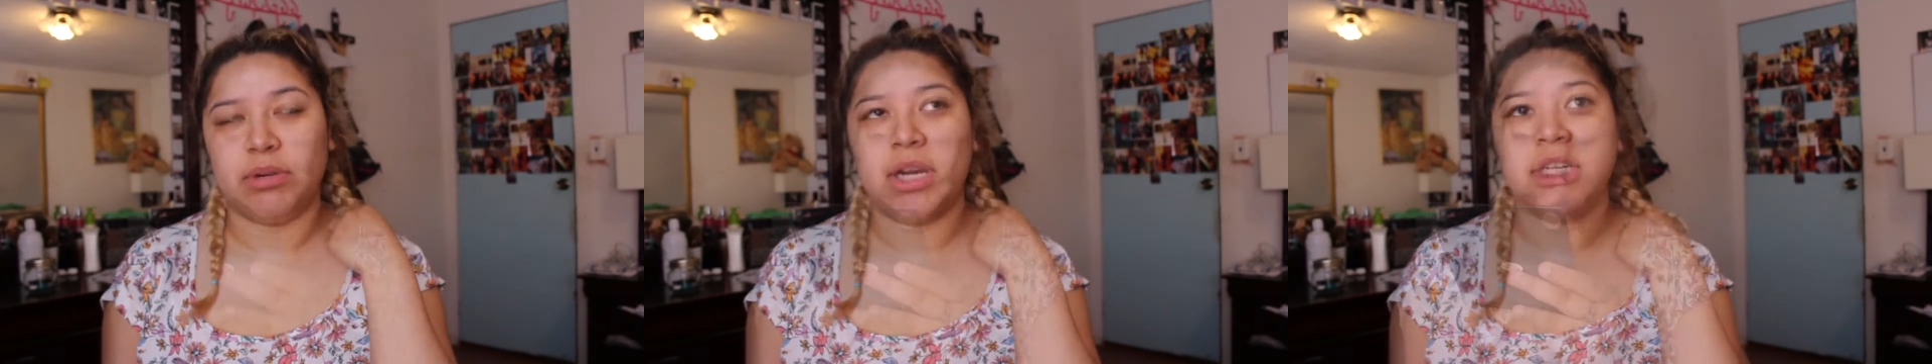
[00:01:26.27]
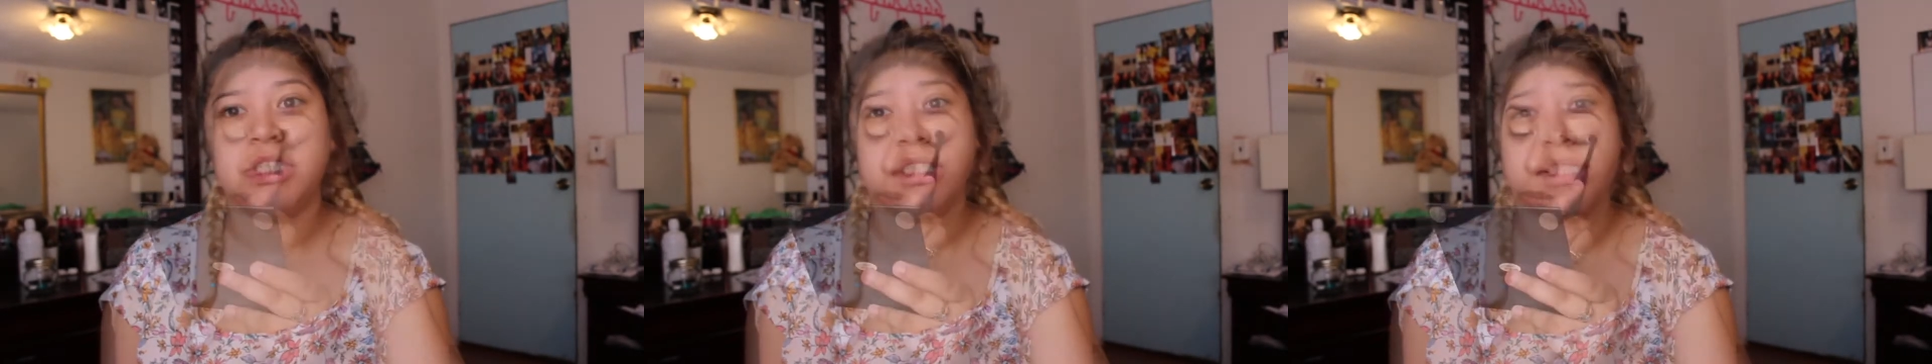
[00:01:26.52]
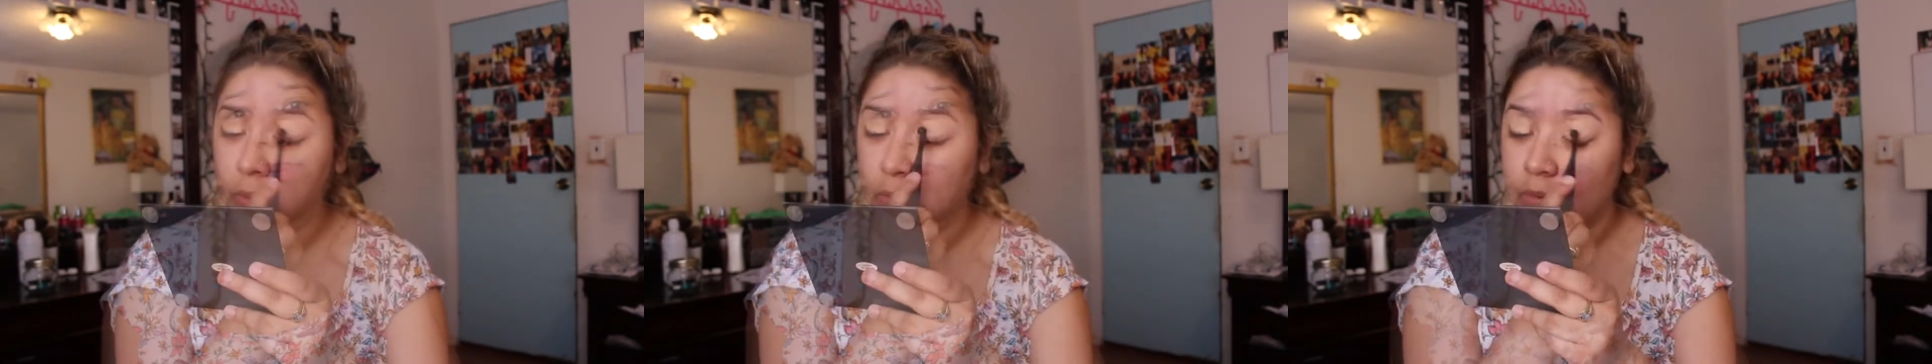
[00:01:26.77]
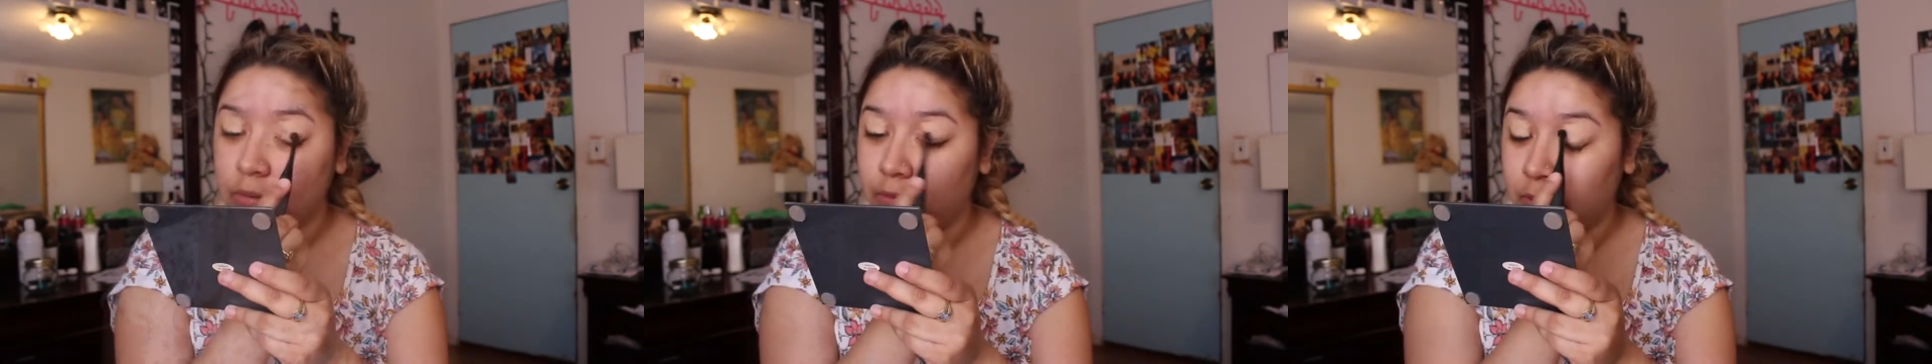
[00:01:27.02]
brush,
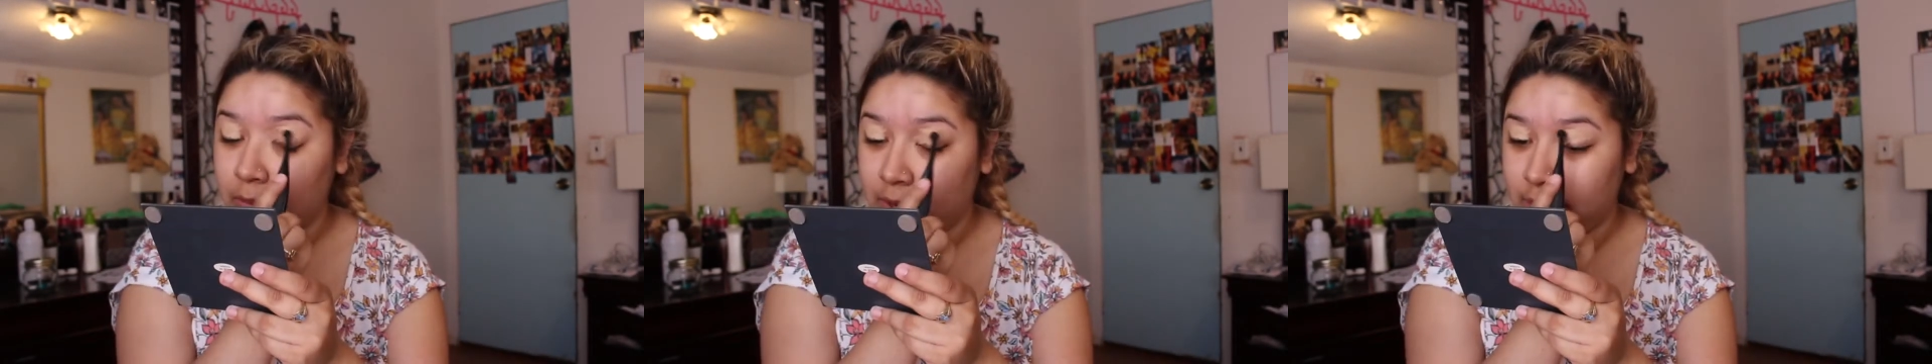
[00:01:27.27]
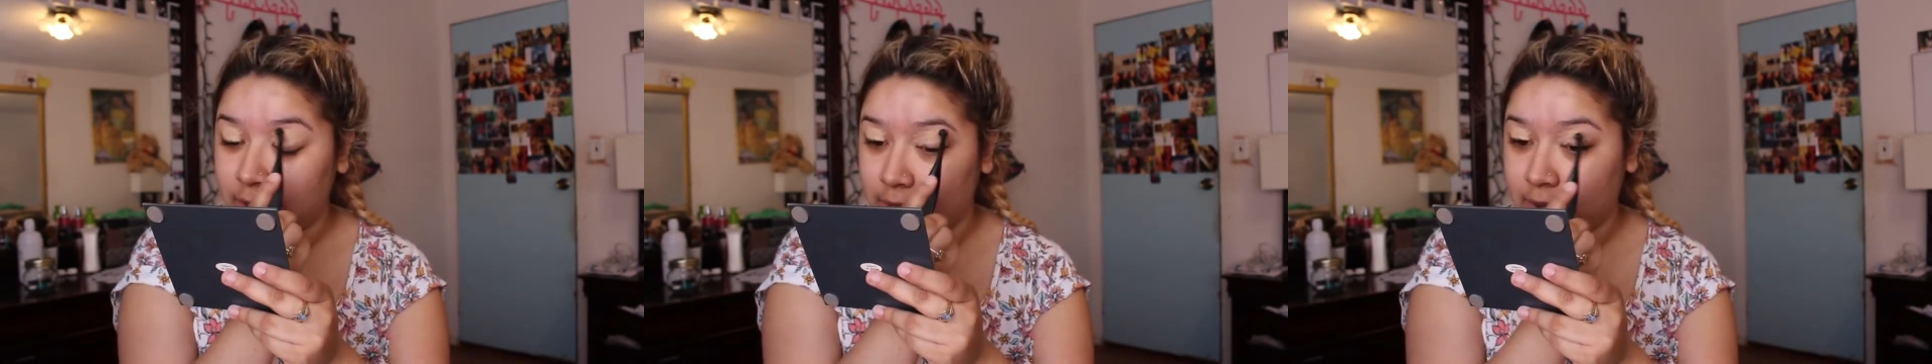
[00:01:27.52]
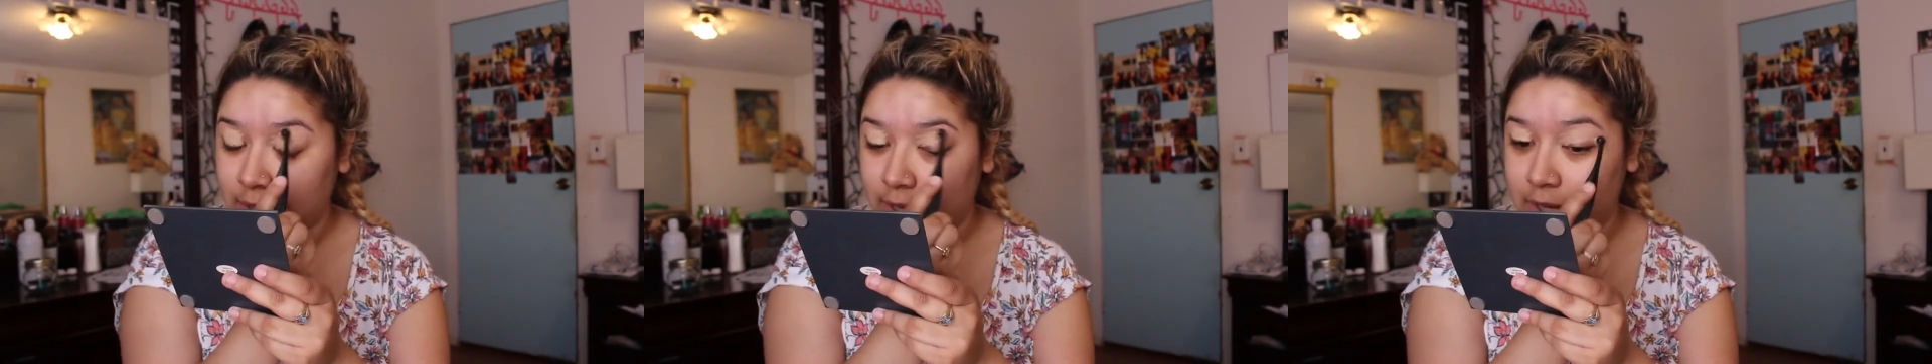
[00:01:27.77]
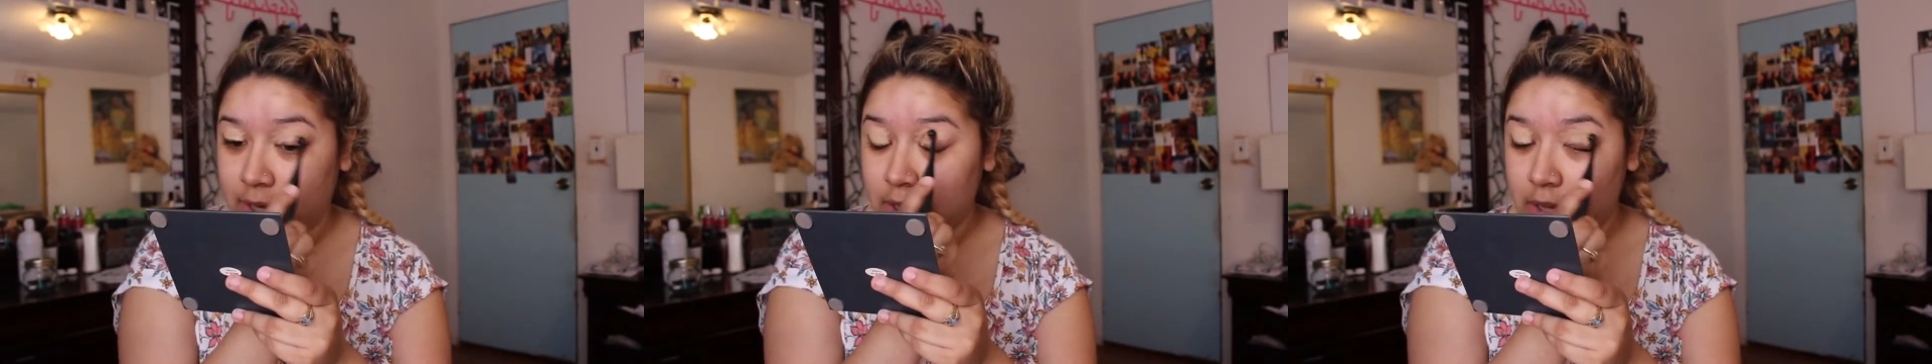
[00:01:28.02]
all over my
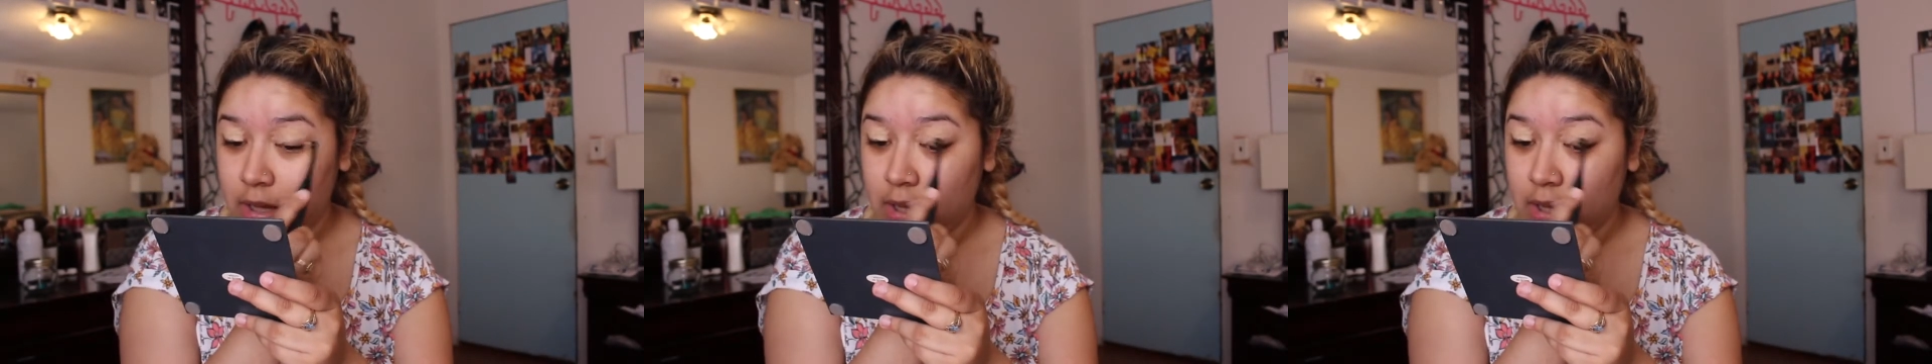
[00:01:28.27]
lid,